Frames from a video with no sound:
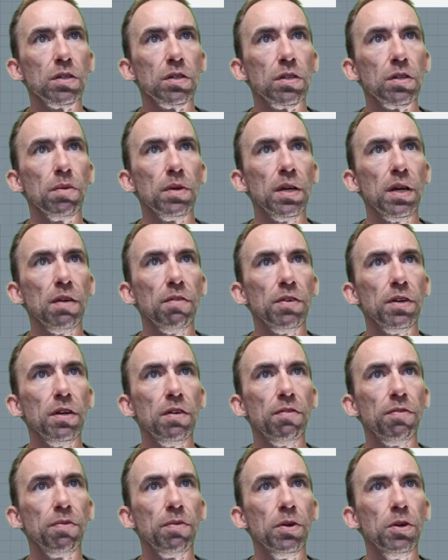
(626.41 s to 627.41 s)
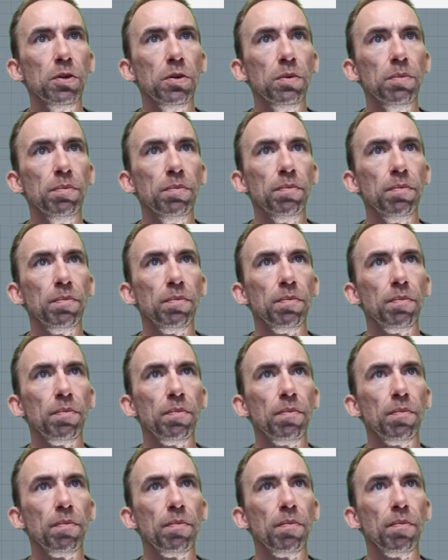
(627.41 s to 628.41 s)
So we want to have enough room
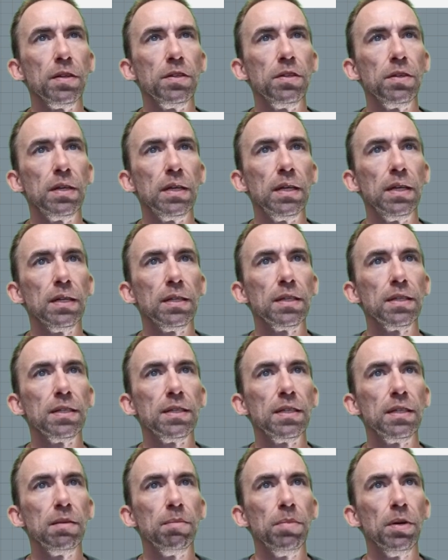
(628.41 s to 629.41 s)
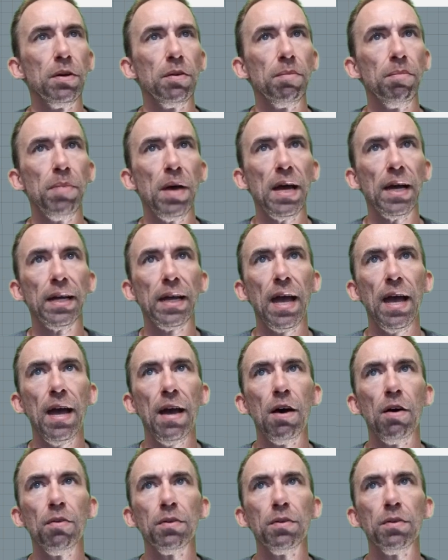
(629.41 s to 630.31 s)
that you can get the seatbelt back